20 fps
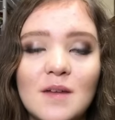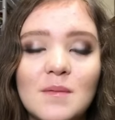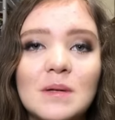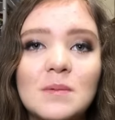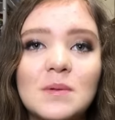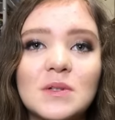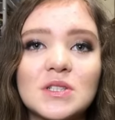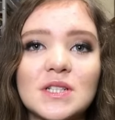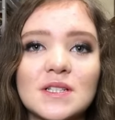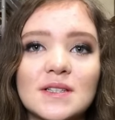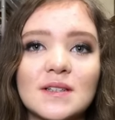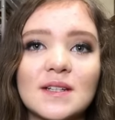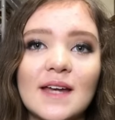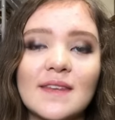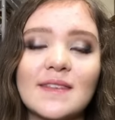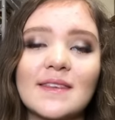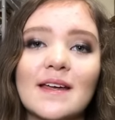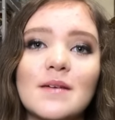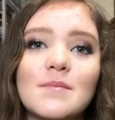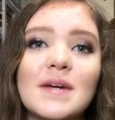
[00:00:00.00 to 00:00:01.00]
of people just
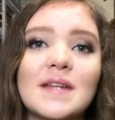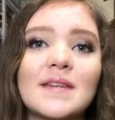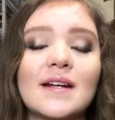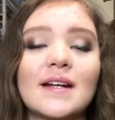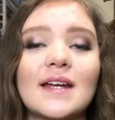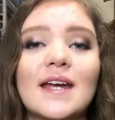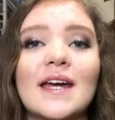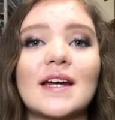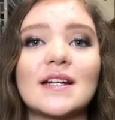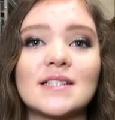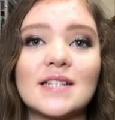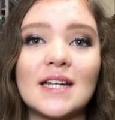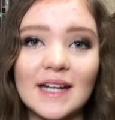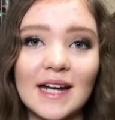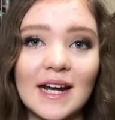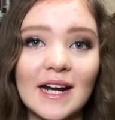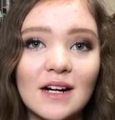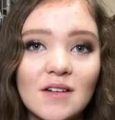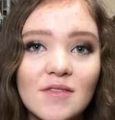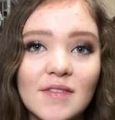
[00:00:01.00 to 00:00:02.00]
get them and then can't take
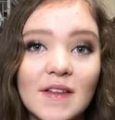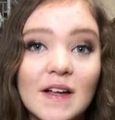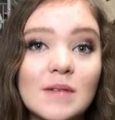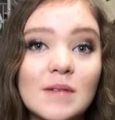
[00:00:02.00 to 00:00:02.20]
care of